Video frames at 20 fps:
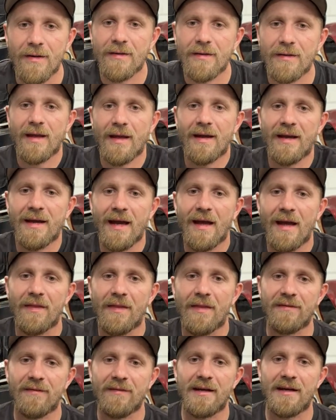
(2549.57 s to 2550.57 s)
Getting at the
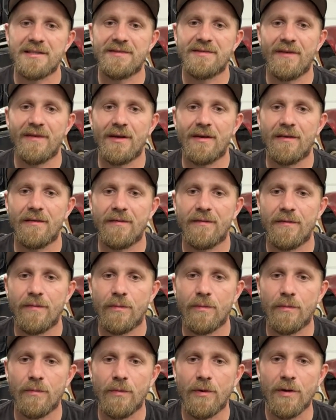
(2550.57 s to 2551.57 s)
philosophy of
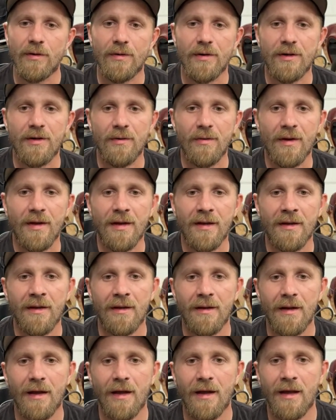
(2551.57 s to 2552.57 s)
what you are doing
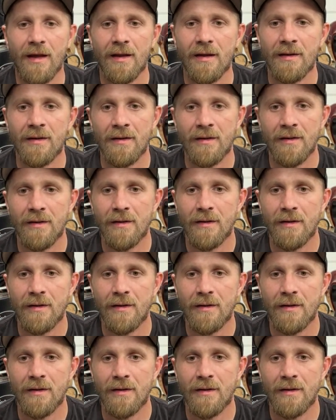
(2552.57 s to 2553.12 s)
and